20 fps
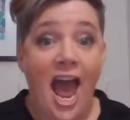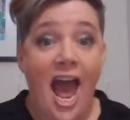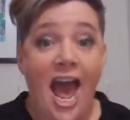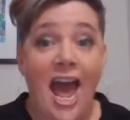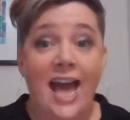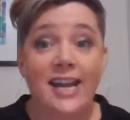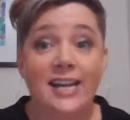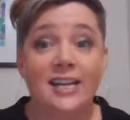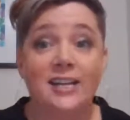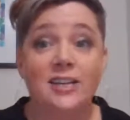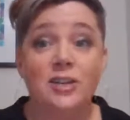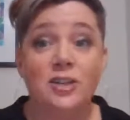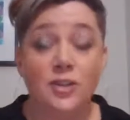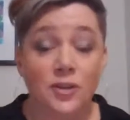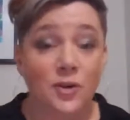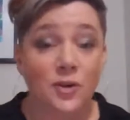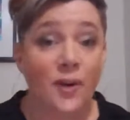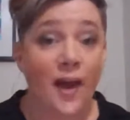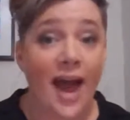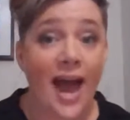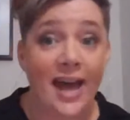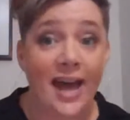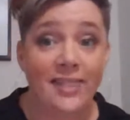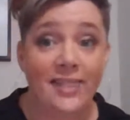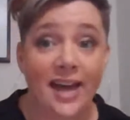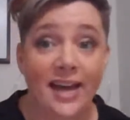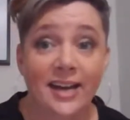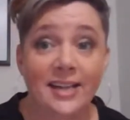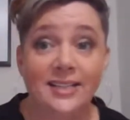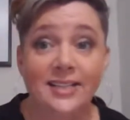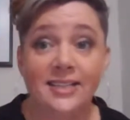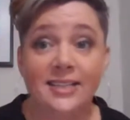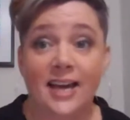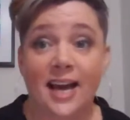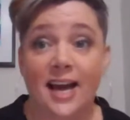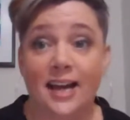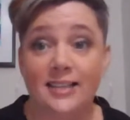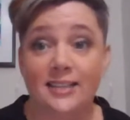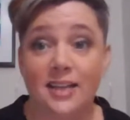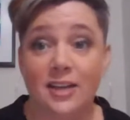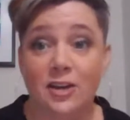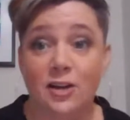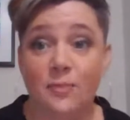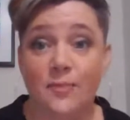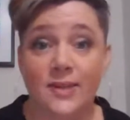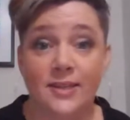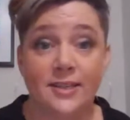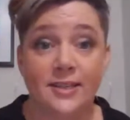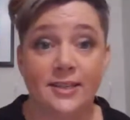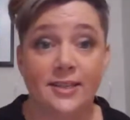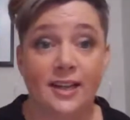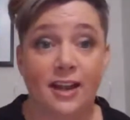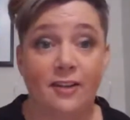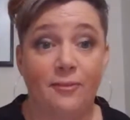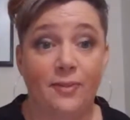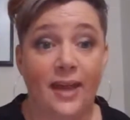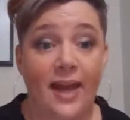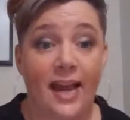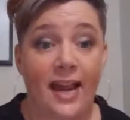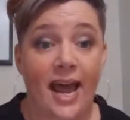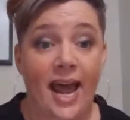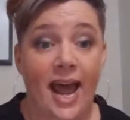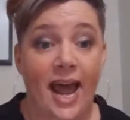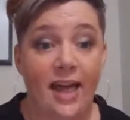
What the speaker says: And do add that as a task in your business life planner.